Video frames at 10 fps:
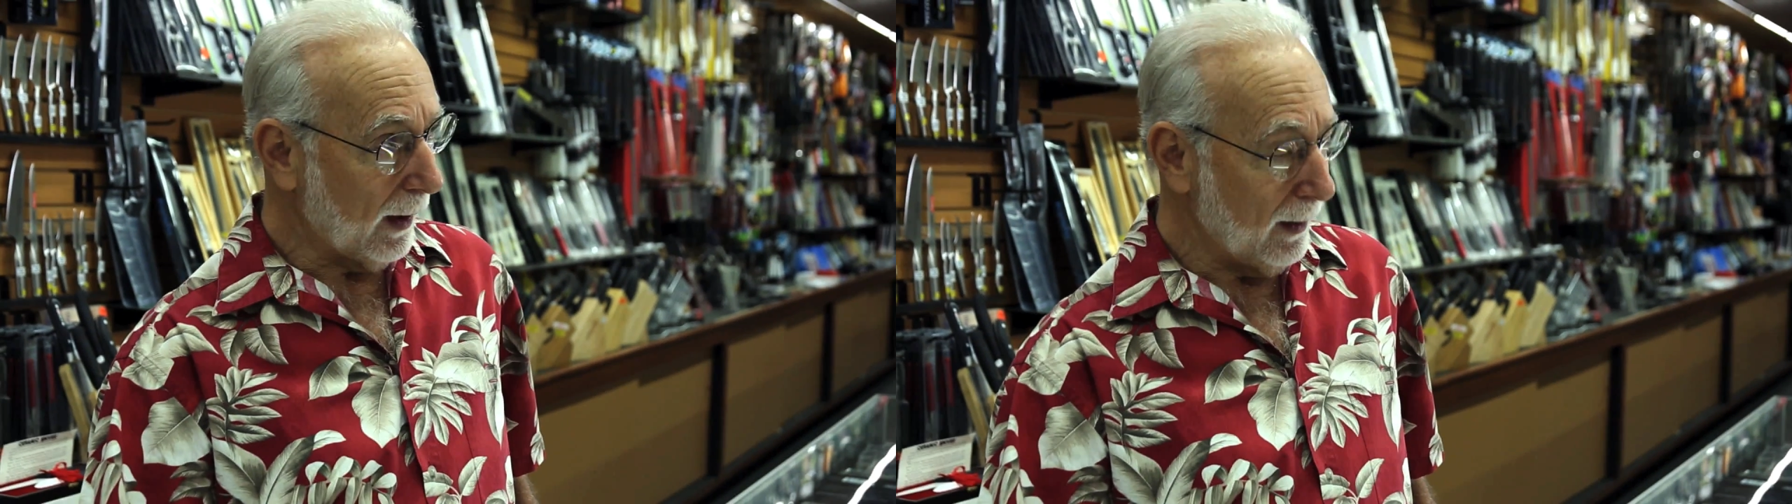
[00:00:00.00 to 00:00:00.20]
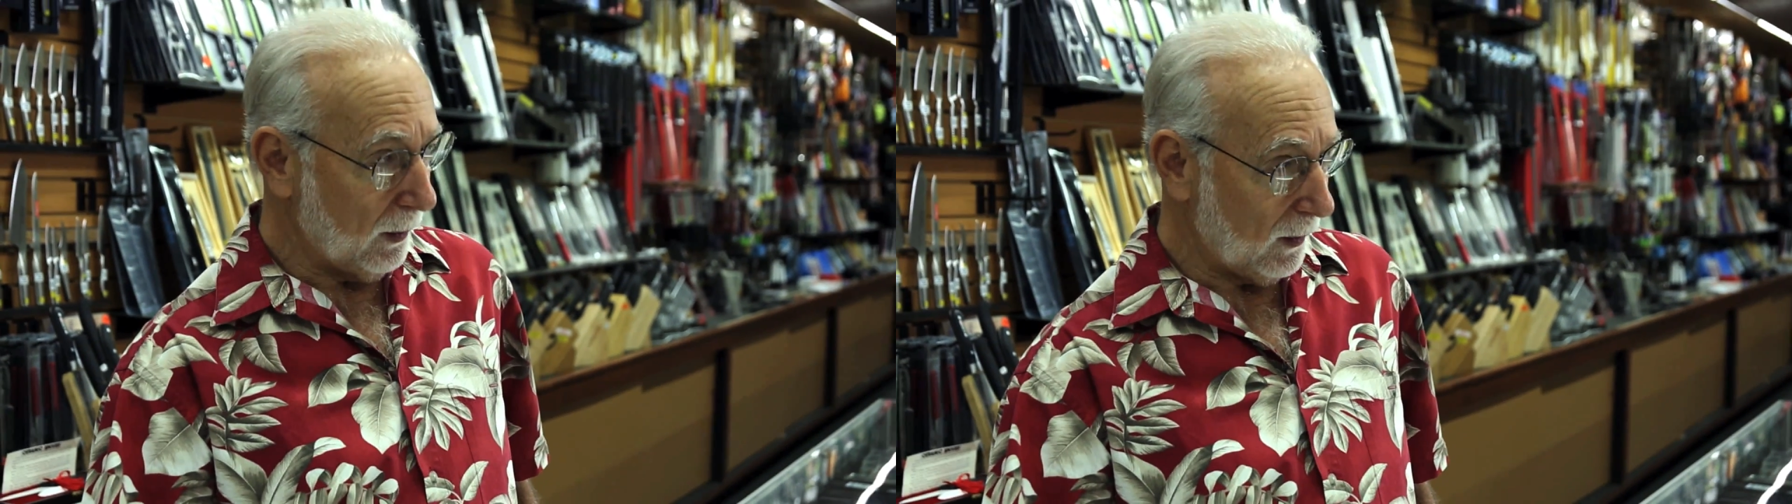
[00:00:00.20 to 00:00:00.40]

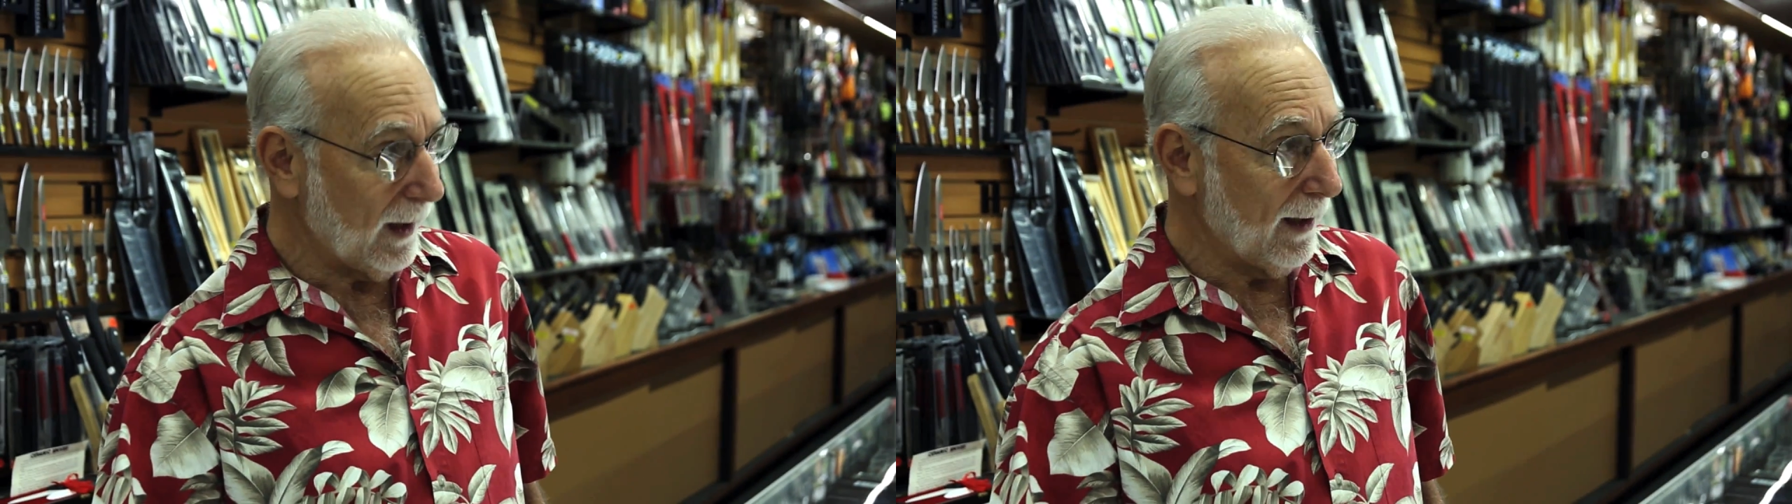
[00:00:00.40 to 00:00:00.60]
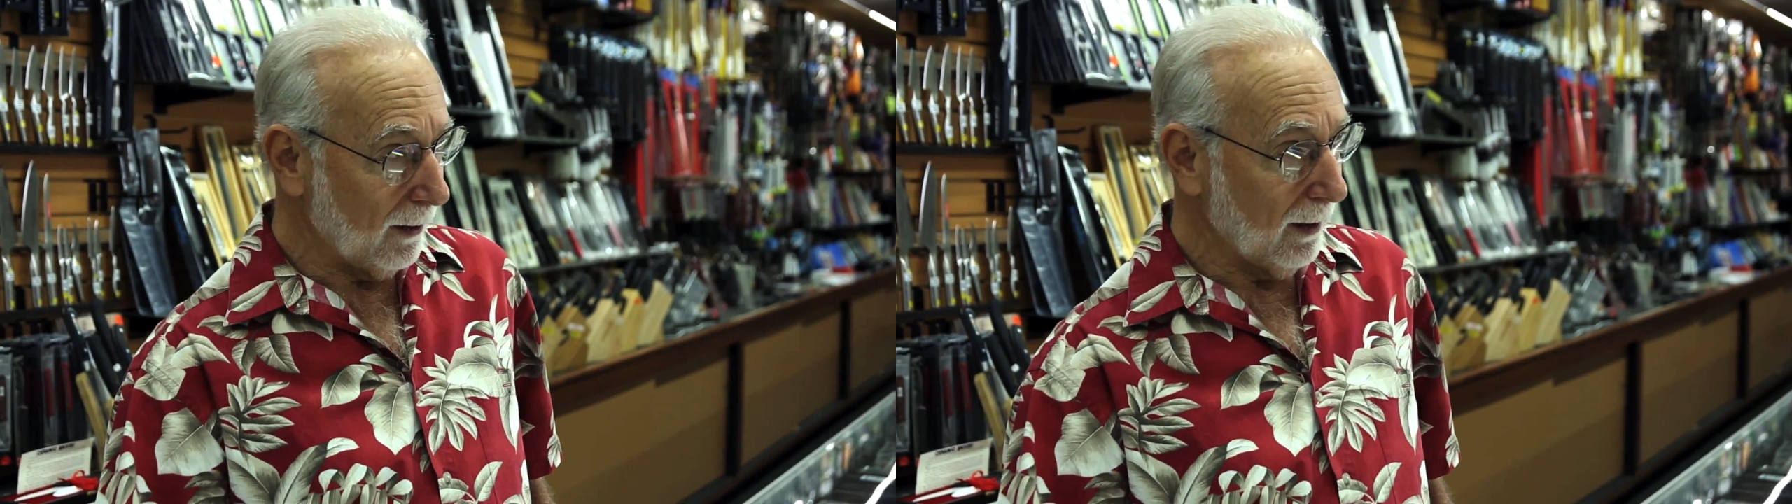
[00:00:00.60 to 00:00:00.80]
a
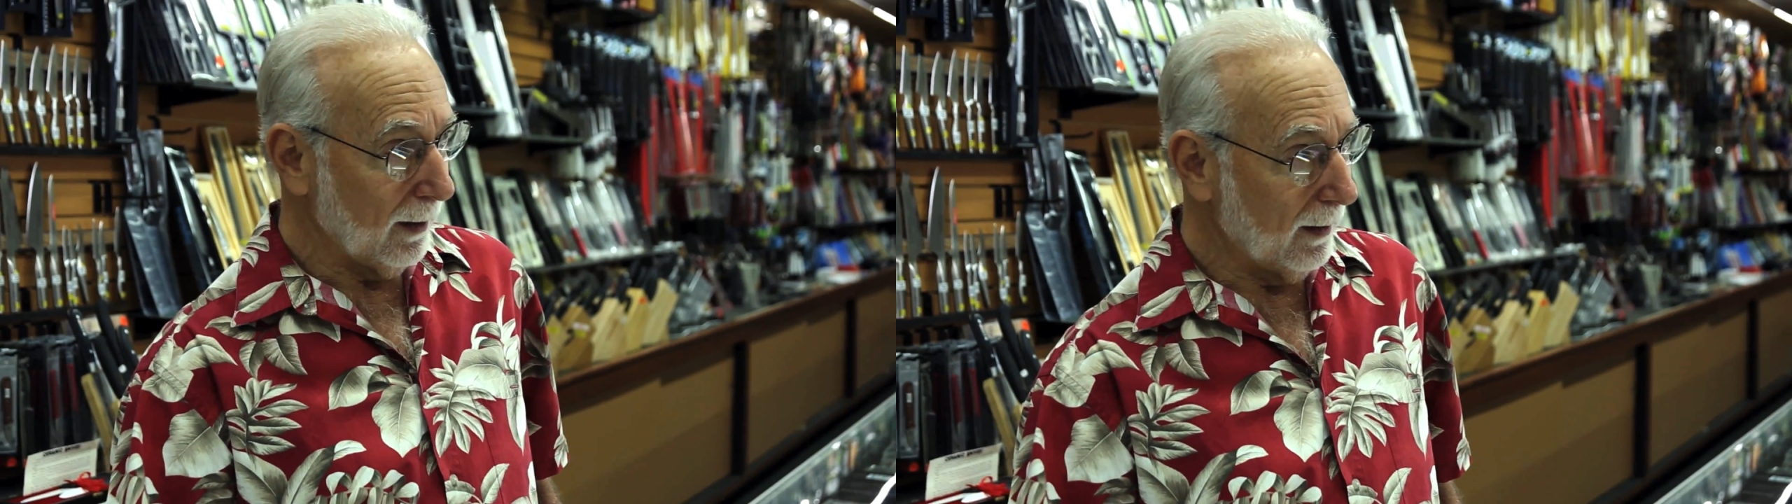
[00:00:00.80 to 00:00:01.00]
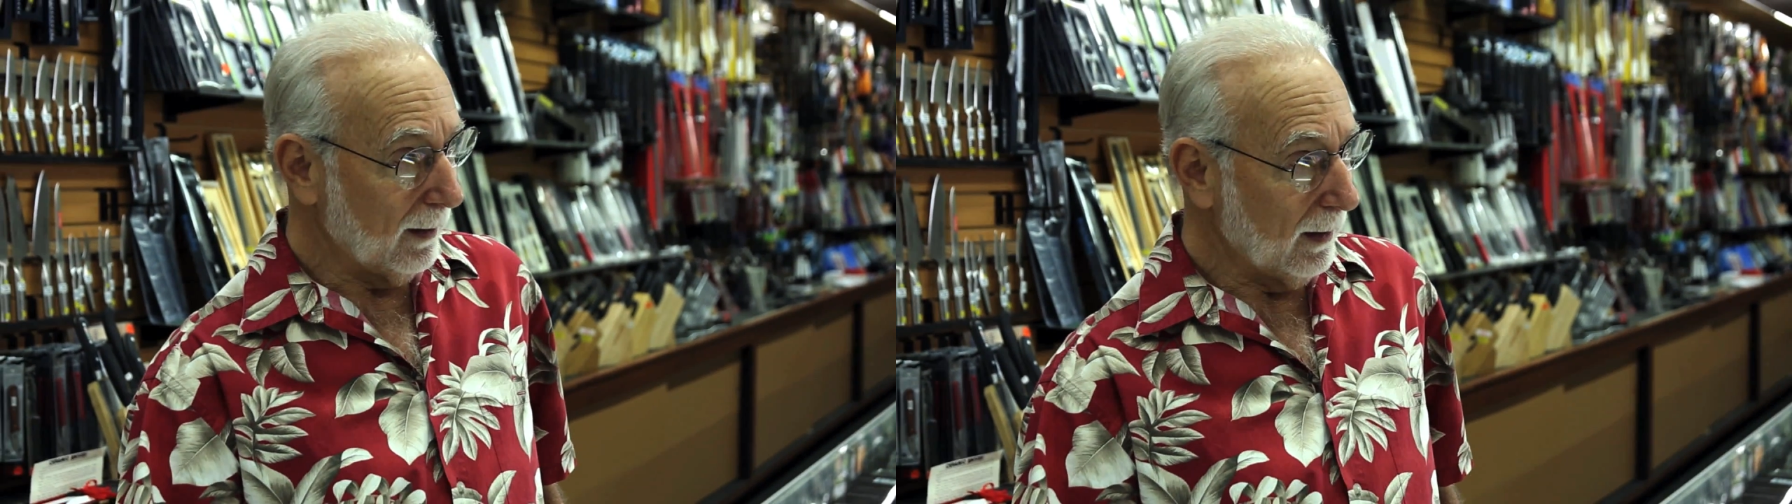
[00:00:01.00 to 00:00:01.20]
steel.
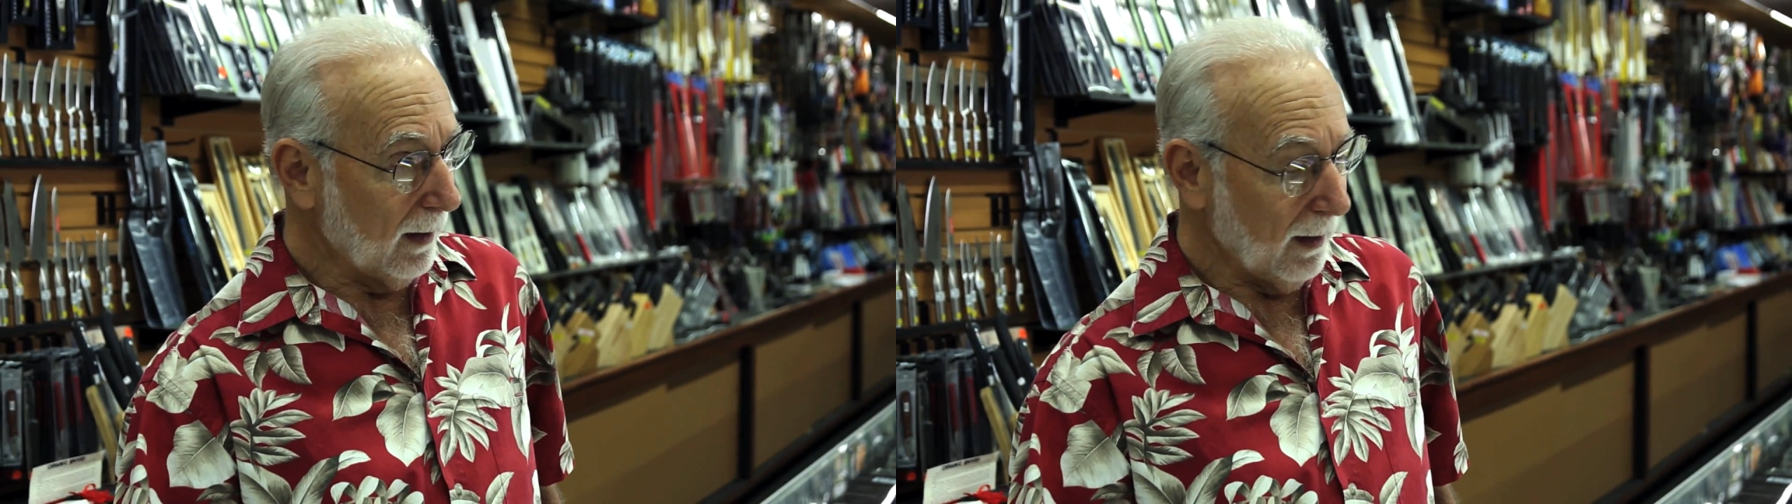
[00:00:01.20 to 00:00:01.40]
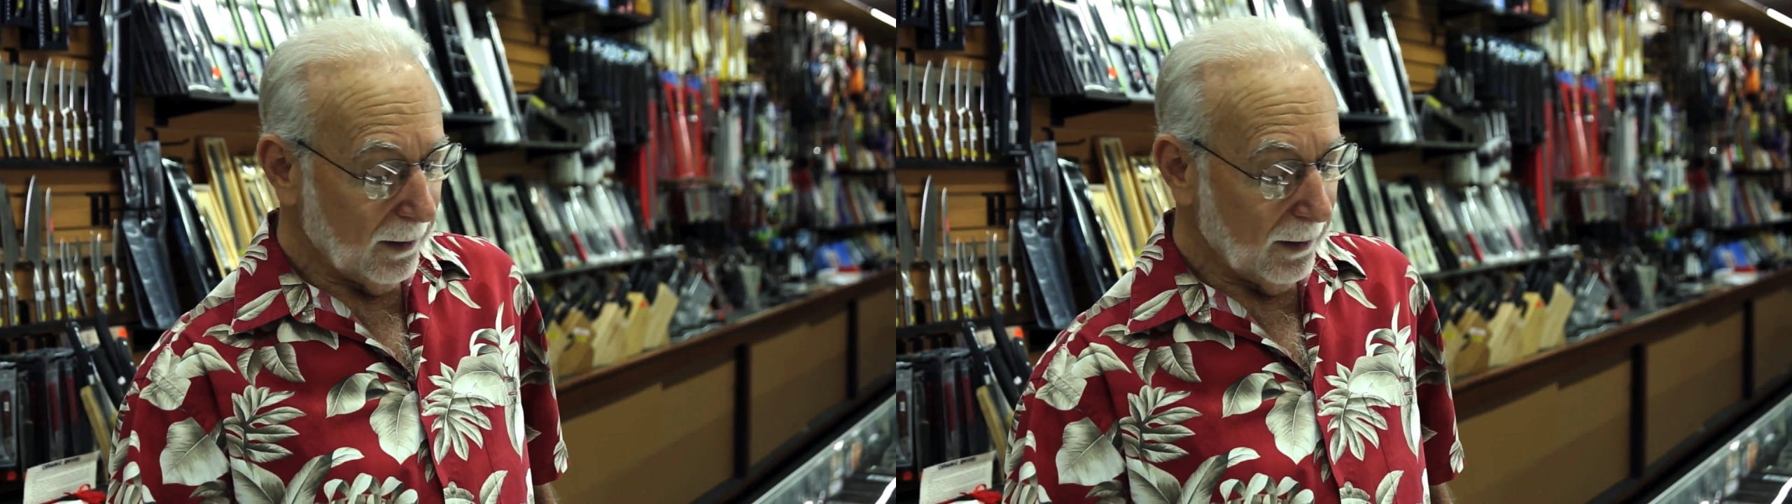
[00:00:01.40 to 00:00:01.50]
Mm-hmm.